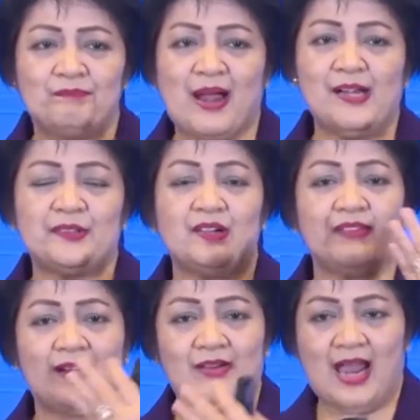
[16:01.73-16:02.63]
part of
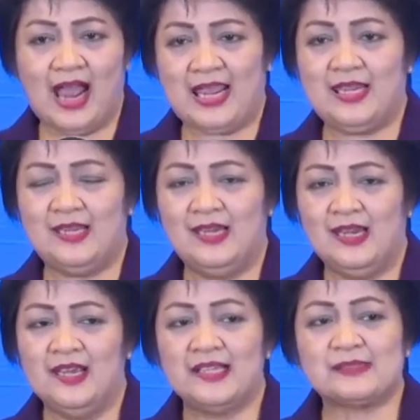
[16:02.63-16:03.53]
our eye,
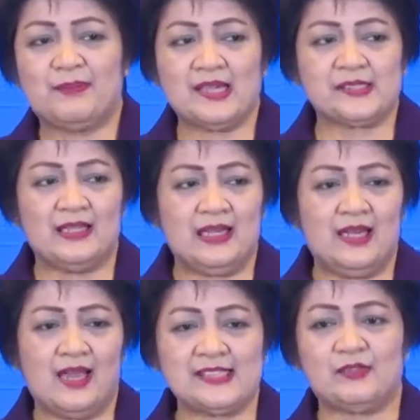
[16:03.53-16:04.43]

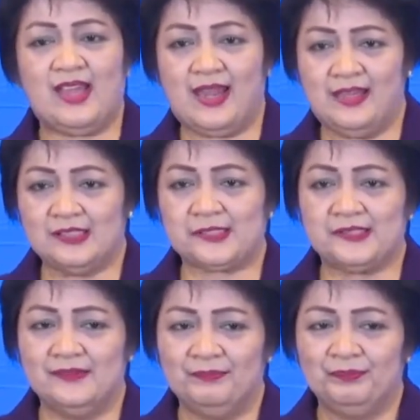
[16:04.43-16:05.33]
especially as we
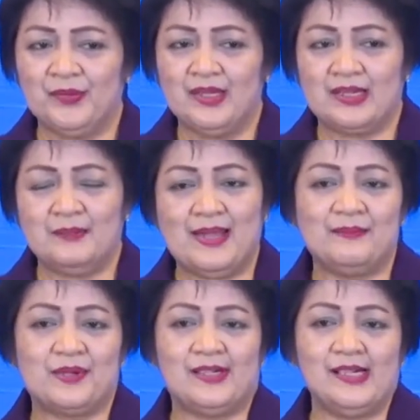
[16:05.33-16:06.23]
age.
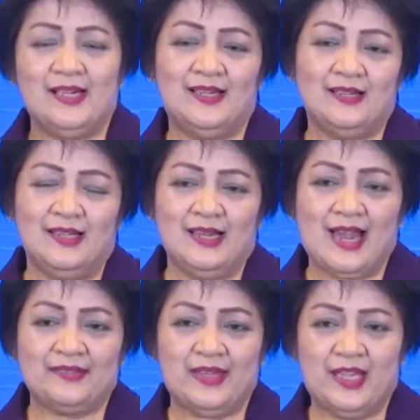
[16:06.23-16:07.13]
Remember,
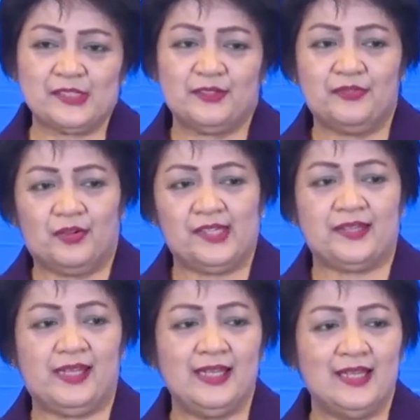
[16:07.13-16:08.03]
at the age of
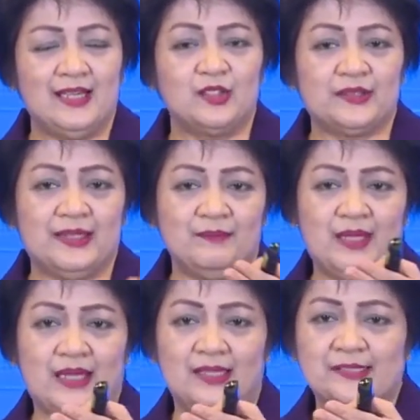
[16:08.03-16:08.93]
40, lutein
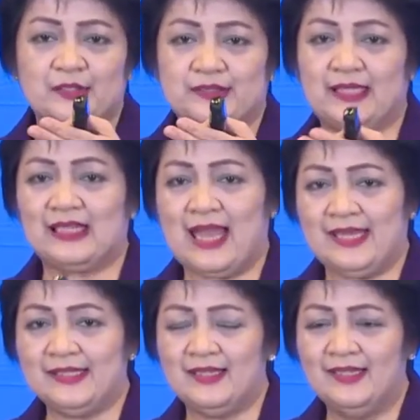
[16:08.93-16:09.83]
begins to
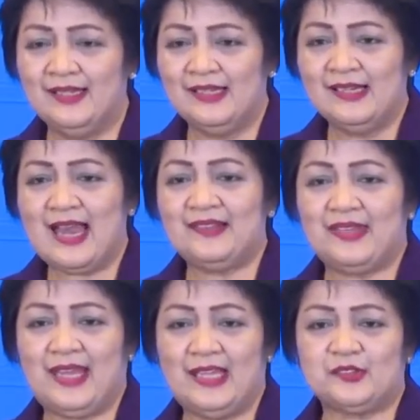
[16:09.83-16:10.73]
decline. At
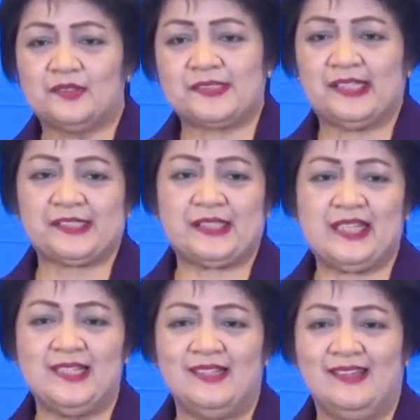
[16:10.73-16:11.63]
the age of
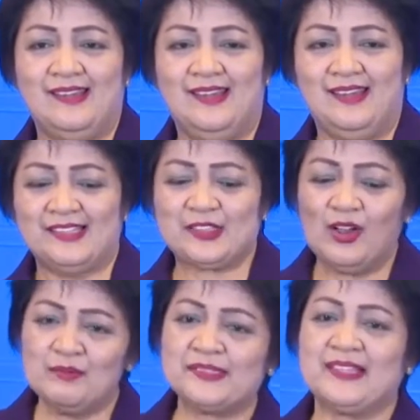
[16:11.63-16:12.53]
60, it's
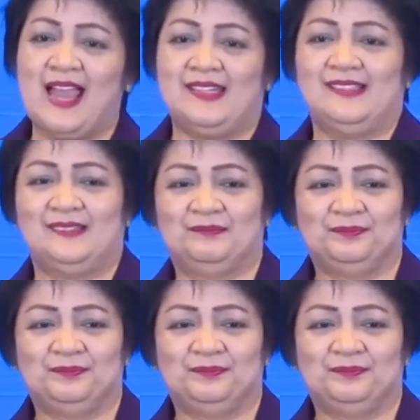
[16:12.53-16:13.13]
almost gone.